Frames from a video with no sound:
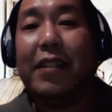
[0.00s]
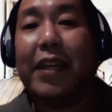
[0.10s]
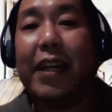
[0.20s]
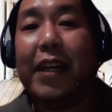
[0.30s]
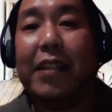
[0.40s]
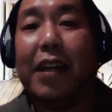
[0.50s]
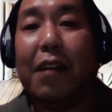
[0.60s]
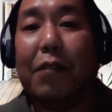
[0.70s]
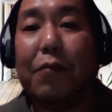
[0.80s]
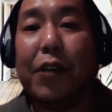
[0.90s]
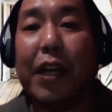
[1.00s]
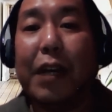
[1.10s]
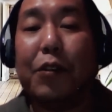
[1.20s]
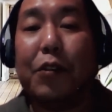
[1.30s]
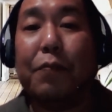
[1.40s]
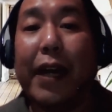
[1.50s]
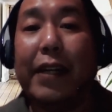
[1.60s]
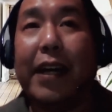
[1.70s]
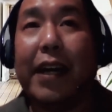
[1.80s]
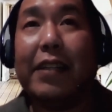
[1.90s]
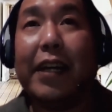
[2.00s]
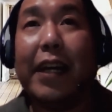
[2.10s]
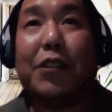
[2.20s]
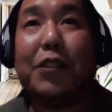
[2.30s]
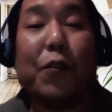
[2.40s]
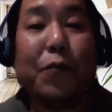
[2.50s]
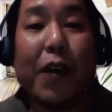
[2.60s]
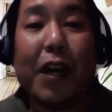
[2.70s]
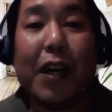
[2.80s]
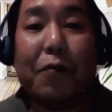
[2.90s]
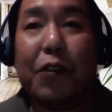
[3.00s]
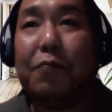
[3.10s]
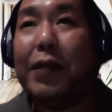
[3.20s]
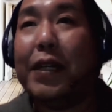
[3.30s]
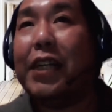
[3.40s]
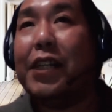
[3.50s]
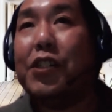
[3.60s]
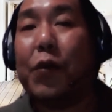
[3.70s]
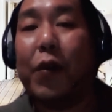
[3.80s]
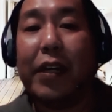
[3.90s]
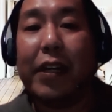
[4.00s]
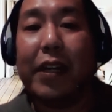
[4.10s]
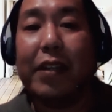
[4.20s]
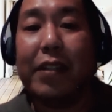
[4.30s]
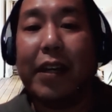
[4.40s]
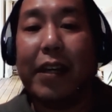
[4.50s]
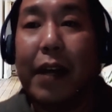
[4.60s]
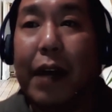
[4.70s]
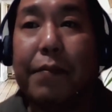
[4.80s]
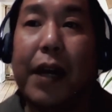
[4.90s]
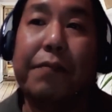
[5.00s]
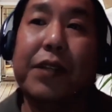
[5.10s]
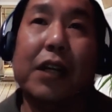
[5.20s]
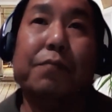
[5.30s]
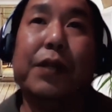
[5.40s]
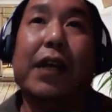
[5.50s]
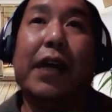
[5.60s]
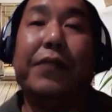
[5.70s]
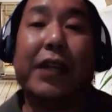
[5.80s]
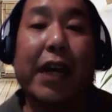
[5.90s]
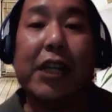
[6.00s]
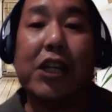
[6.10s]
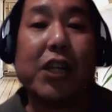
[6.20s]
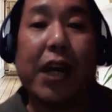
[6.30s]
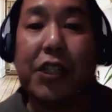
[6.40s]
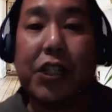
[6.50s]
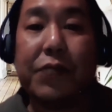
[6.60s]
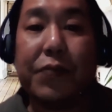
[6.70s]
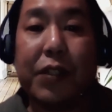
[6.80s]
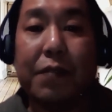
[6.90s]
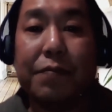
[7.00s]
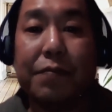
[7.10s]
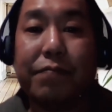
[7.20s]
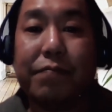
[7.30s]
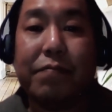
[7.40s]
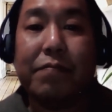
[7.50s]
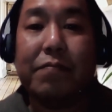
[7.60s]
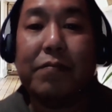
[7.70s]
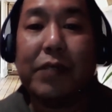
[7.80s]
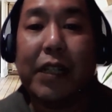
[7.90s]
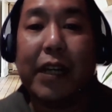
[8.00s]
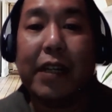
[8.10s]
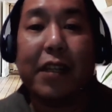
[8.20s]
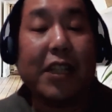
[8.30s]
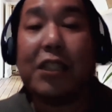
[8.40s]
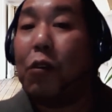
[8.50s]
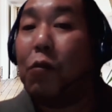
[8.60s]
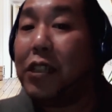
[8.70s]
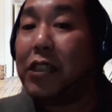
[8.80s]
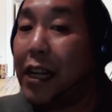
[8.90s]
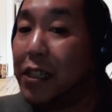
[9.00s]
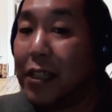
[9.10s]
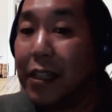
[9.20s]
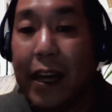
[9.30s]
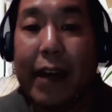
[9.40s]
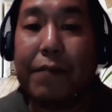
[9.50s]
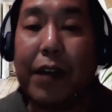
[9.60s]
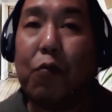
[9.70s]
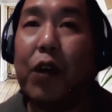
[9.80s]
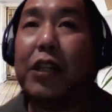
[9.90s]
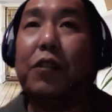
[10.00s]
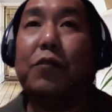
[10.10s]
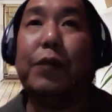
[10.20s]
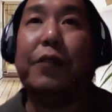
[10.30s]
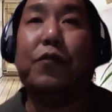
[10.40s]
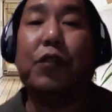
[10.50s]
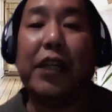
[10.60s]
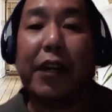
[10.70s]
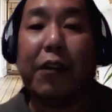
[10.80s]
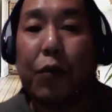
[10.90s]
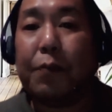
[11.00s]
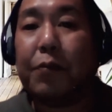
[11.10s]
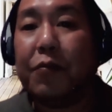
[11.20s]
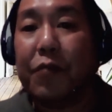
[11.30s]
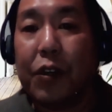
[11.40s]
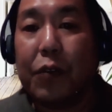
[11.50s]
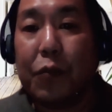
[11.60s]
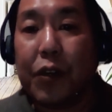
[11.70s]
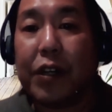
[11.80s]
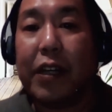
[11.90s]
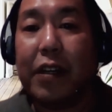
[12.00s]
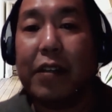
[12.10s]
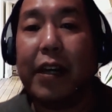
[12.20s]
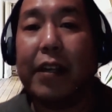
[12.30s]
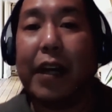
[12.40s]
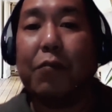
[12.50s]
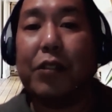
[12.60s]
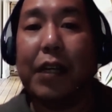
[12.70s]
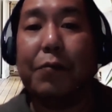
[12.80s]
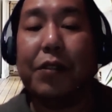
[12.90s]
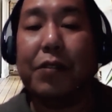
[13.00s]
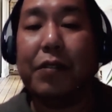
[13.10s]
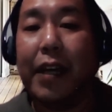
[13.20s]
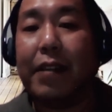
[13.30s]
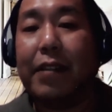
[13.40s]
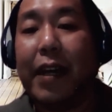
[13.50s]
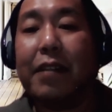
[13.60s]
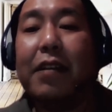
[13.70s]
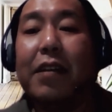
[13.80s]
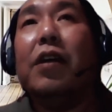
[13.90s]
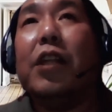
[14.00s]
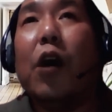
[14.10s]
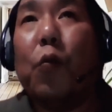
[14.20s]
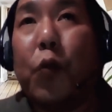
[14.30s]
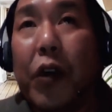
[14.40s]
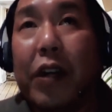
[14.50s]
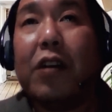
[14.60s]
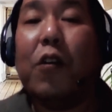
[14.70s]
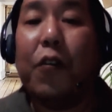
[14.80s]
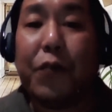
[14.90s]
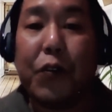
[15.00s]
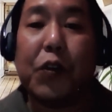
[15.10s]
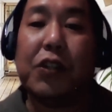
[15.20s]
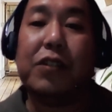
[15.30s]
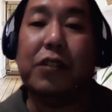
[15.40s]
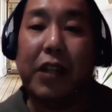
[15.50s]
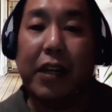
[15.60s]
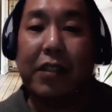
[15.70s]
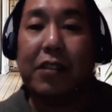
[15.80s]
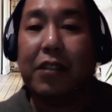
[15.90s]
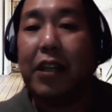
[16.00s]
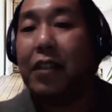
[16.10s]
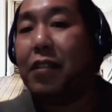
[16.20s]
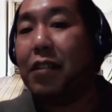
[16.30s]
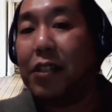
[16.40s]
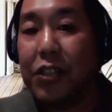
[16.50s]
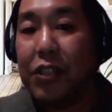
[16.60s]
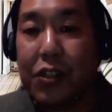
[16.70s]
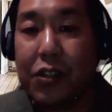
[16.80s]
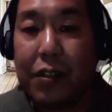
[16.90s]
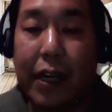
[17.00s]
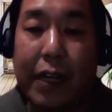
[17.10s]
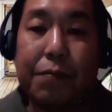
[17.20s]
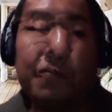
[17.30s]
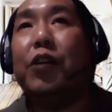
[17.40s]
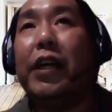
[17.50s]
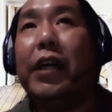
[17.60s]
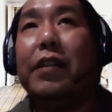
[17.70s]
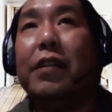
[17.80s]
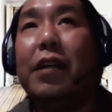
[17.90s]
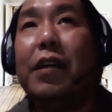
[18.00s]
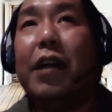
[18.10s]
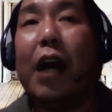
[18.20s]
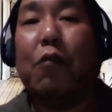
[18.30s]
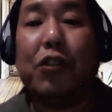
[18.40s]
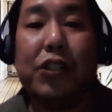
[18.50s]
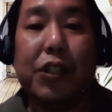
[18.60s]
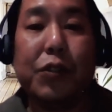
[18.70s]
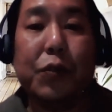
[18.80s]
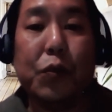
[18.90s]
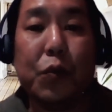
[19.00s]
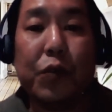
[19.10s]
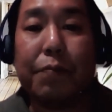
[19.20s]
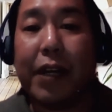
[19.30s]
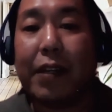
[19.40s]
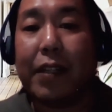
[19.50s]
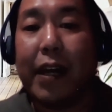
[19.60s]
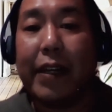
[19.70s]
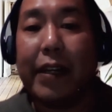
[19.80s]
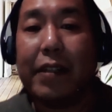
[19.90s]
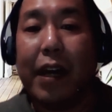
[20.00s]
And we were able to buy that, and so far we've been enjoying it, and I have not been having any challenges for now. And that's the only challenge have. I wanted to be fully equipped for the work here, and I was able to get that. Now, work, of course, there is a transition time wherein I was just new with my client.